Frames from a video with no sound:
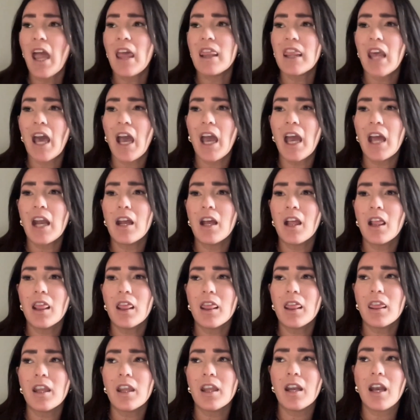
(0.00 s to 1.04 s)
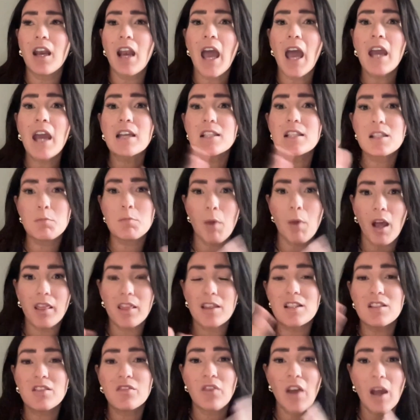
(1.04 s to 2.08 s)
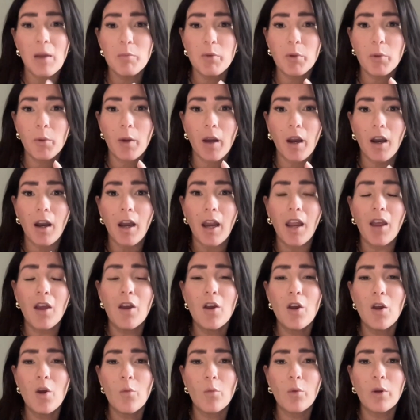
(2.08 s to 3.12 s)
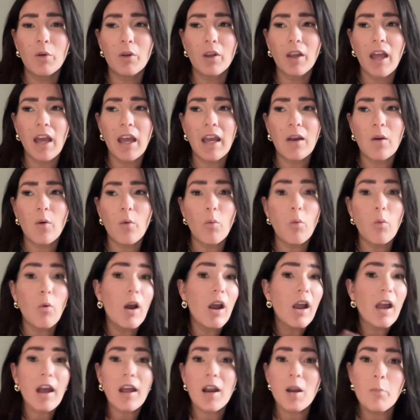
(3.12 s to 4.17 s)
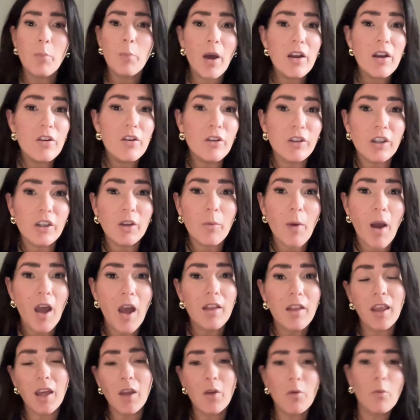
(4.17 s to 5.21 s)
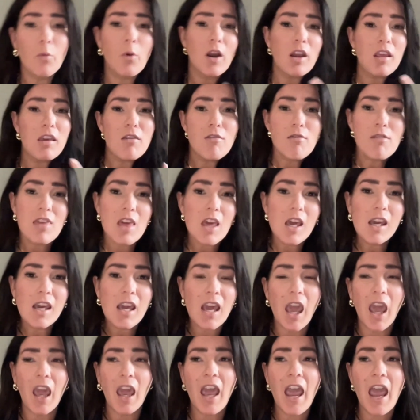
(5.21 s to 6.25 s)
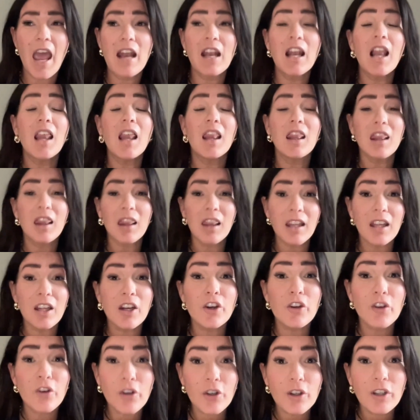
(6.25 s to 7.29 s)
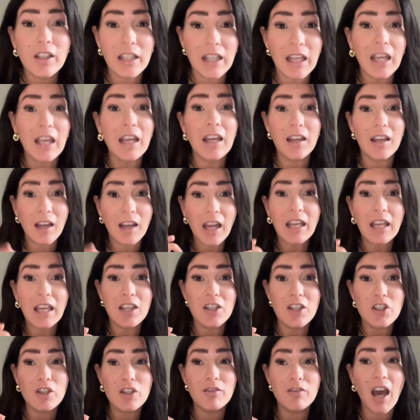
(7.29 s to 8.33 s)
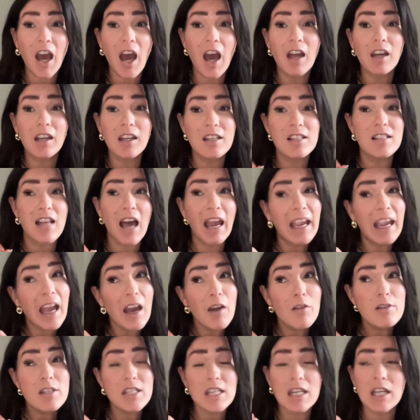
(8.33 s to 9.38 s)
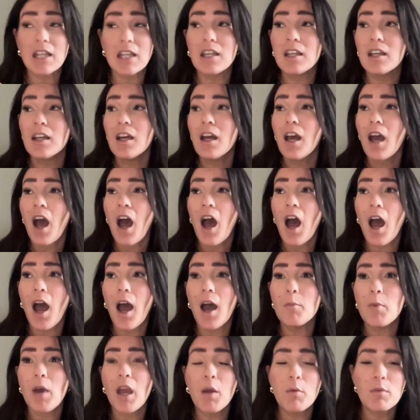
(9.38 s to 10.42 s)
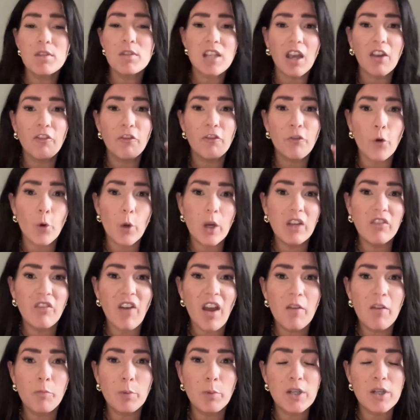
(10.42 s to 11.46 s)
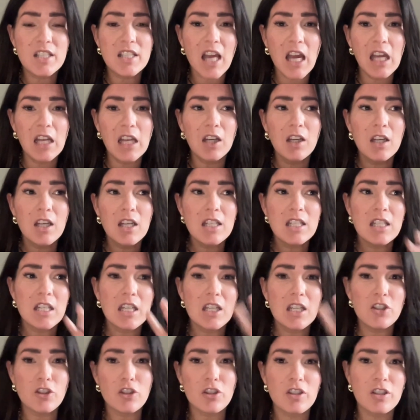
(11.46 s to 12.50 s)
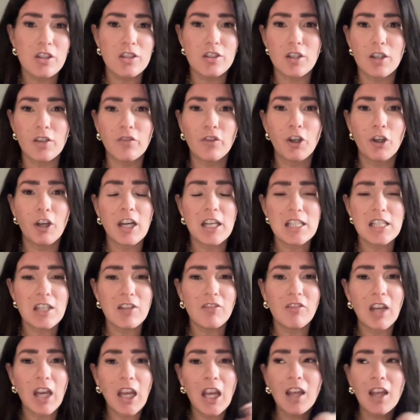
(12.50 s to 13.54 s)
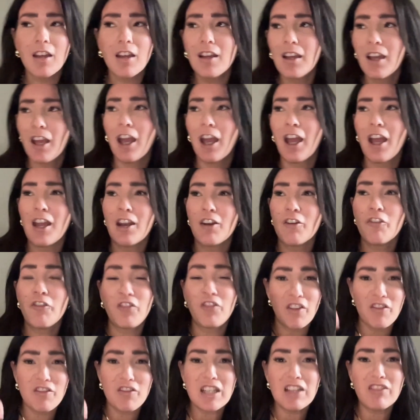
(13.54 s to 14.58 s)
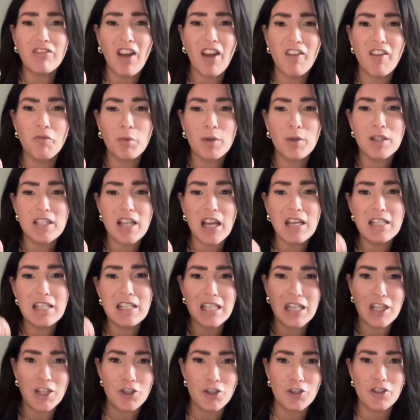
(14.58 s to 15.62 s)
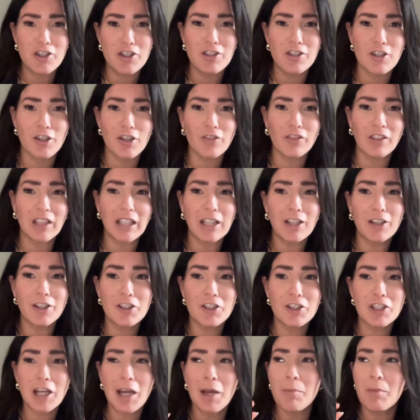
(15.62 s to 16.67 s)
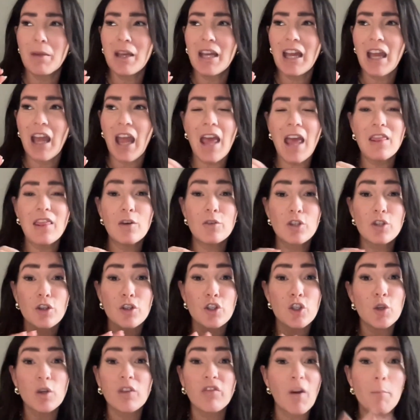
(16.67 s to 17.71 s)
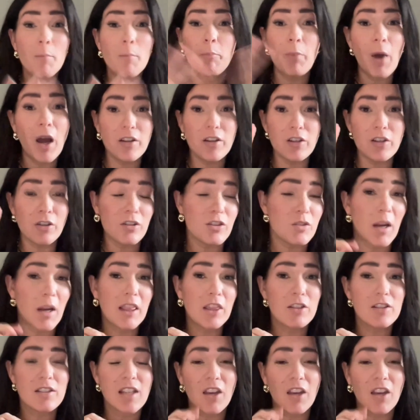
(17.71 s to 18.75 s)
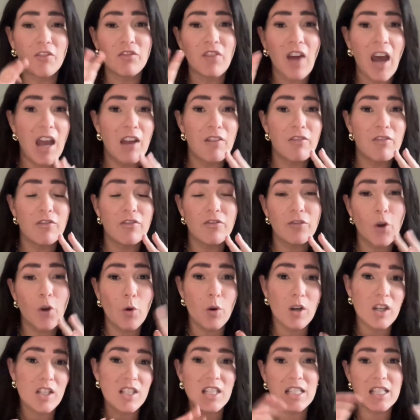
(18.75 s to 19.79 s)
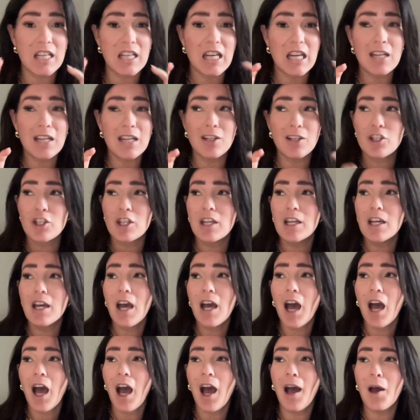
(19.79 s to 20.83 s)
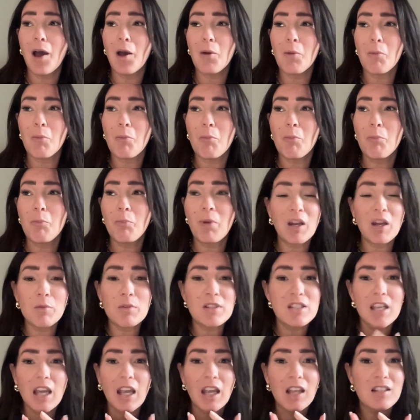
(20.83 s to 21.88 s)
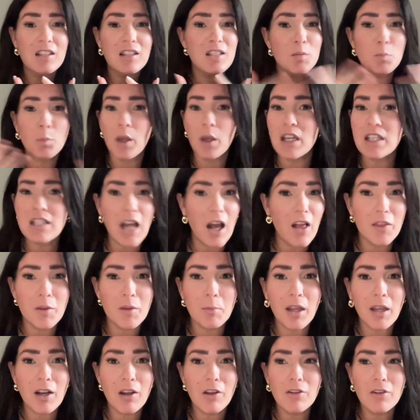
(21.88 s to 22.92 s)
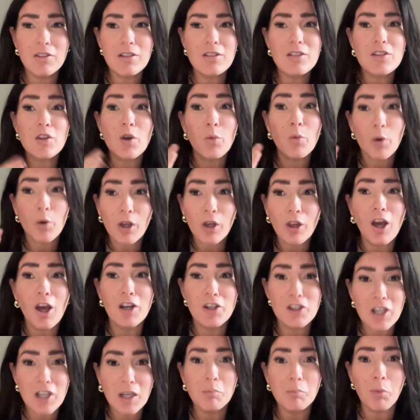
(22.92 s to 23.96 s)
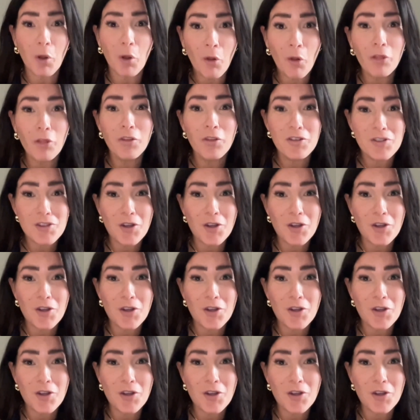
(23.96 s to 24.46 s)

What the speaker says: And then the next month, this February, we were like, what kind of bundle do you want? Like, what are you thinking? And literally, I kid you not, because I counted, it was like 45% teachers deserve creativity and 55% teachers deserve leadership. And those are two different bundles, right? There's like 5 courses in each. But it was like split down the middle. So we're launching both.